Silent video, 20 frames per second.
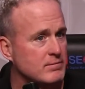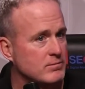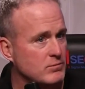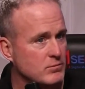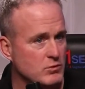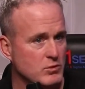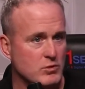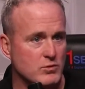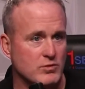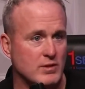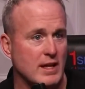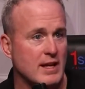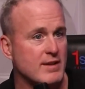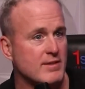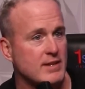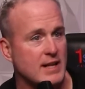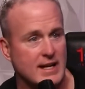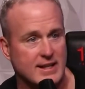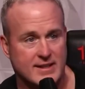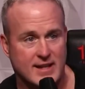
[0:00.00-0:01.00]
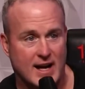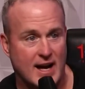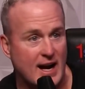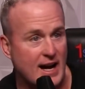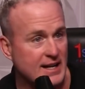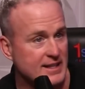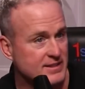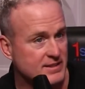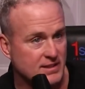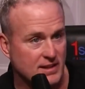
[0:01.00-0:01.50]
You led at the
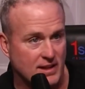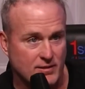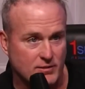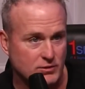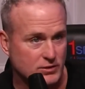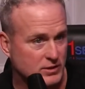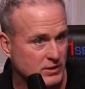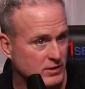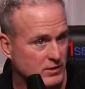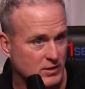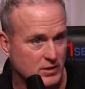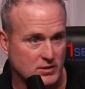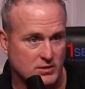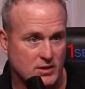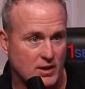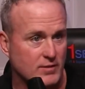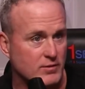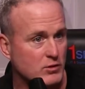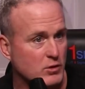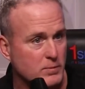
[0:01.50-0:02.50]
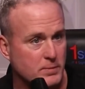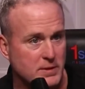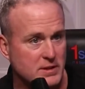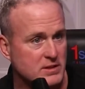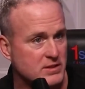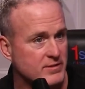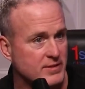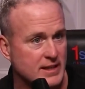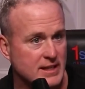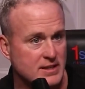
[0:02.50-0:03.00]
highest level to our governor of
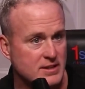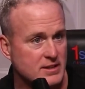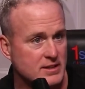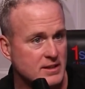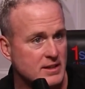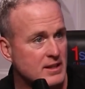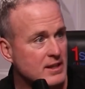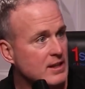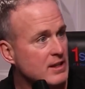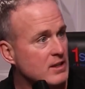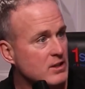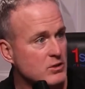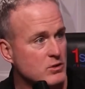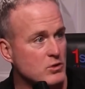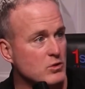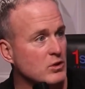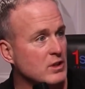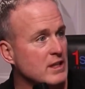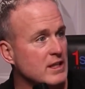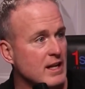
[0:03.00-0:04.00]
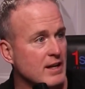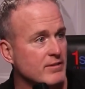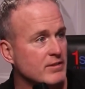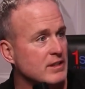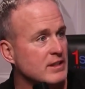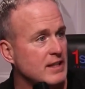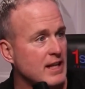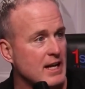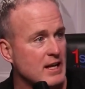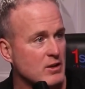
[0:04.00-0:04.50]
Pennsylvania. You lead
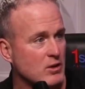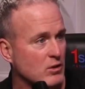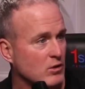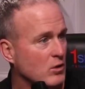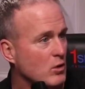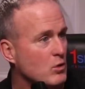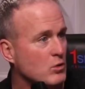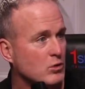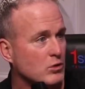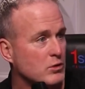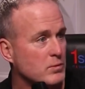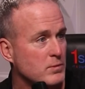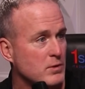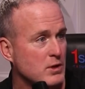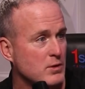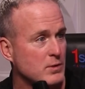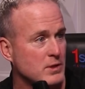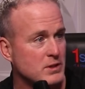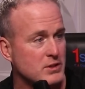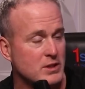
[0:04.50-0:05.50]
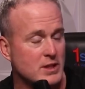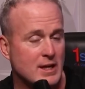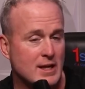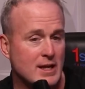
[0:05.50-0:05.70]
every day in our local community, which,